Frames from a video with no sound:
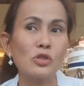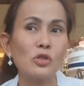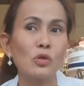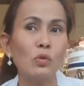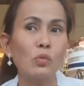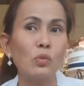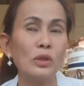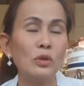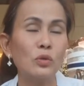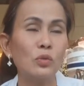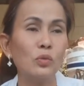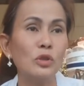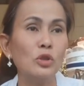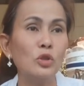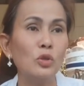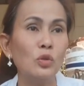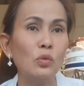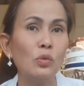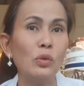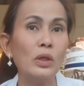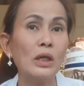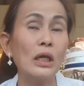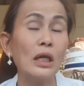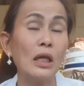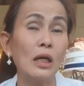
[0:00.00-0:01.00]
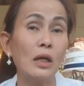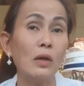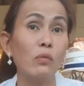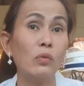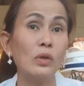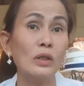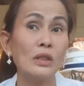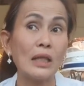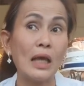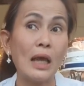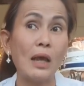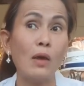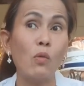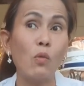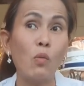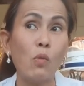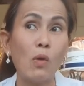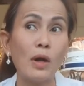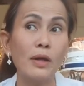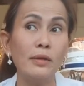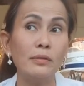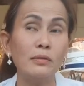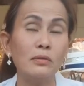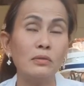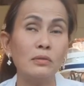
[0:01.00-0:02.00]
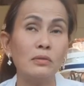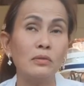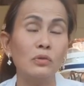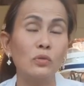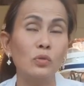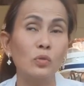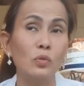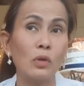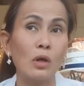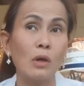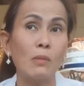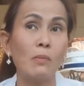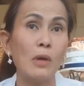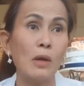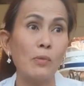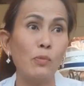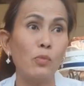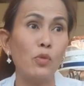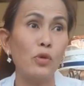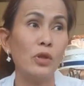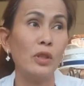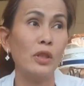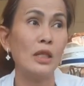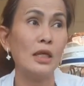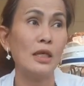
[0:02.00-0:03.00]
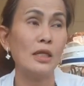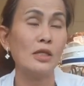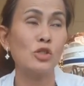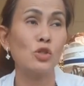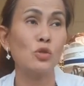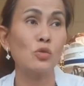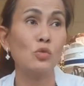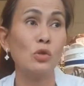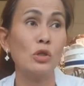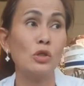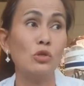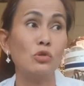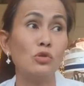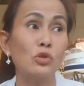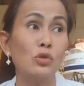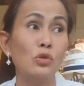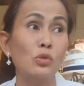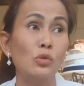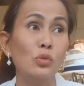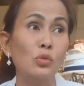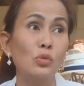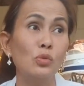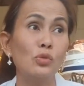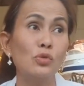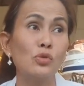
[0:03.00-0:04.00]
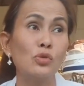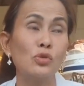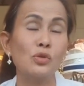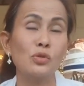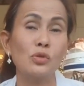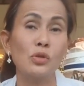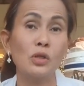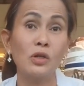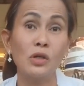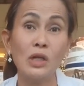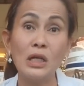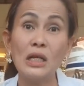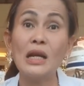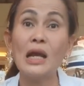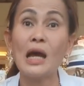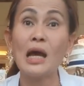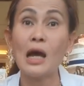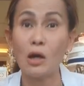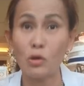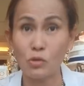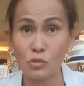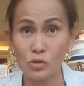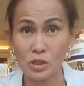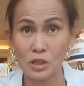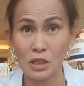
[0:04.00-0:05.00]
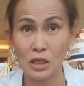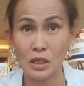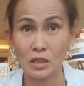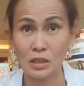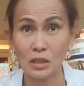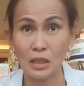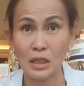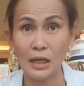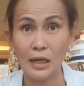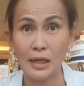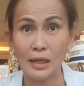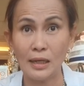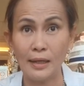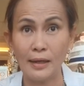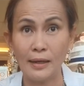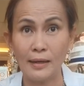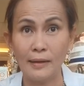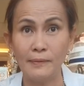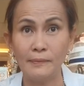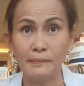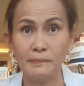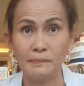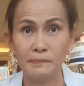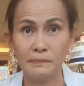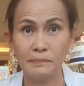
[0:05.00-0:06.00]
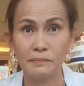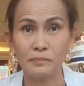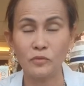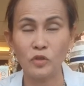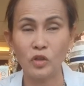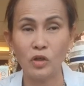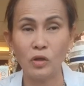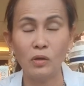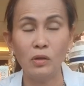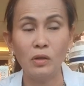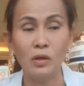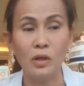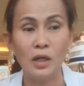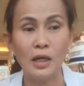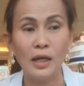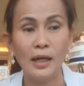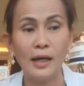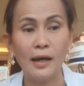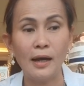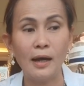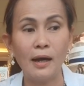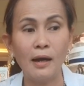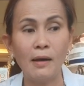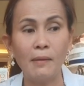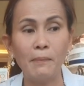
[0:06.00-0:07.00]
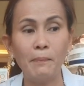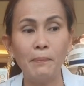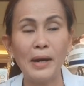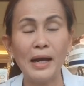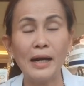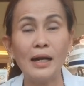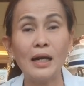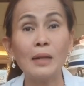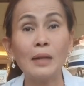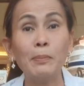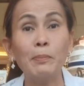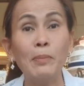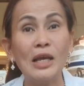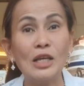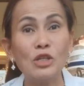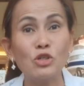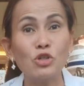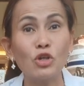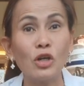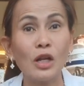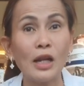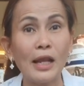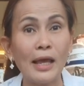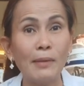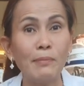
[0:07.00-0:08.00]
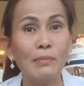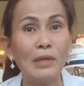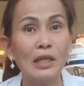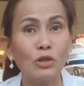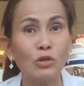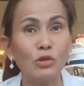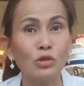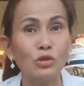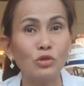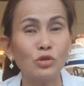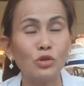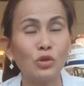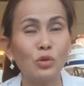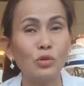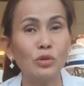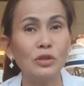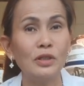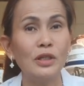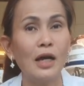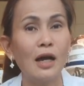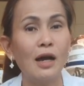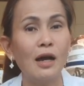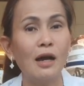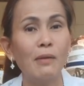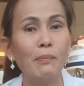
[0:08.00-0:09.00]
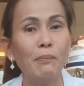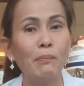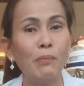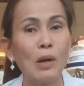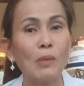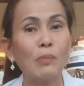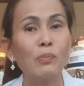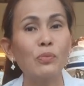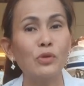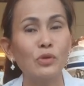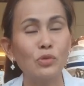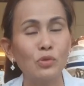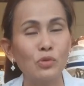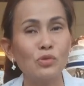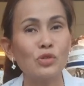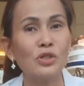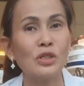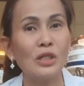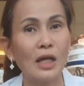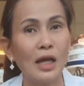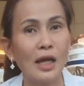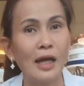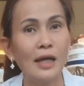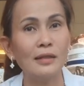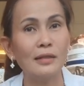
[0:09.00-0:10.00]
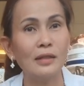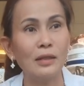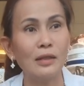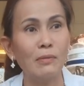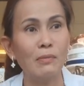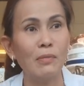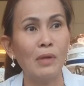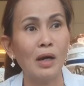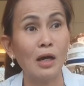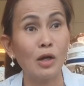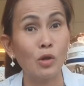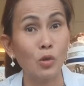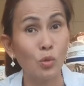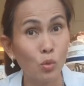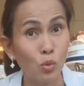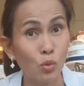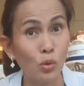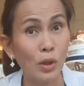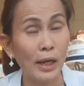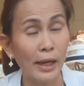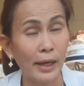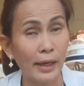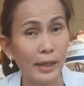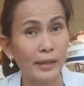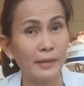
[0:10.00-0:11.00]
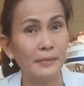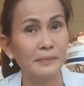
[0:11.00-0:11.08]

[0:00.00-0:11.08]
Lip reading: So what we're doing and what I want to come up with is to introduce greenhousing talaga, you know? Para medyo climate controlled ang pag-produce ng ating mga gulay.